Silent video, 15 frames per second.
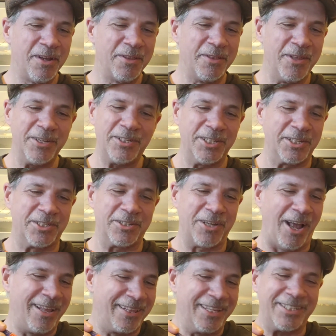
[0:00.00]
This
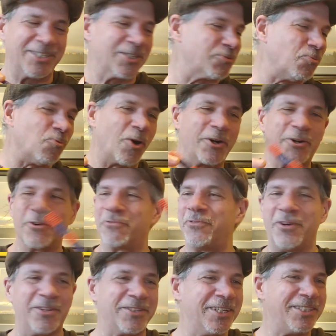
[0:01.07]
is
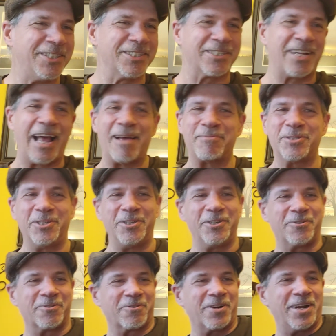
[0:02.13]
wonderful. This is
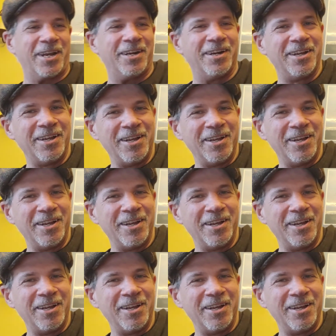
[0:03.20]
absolutely great.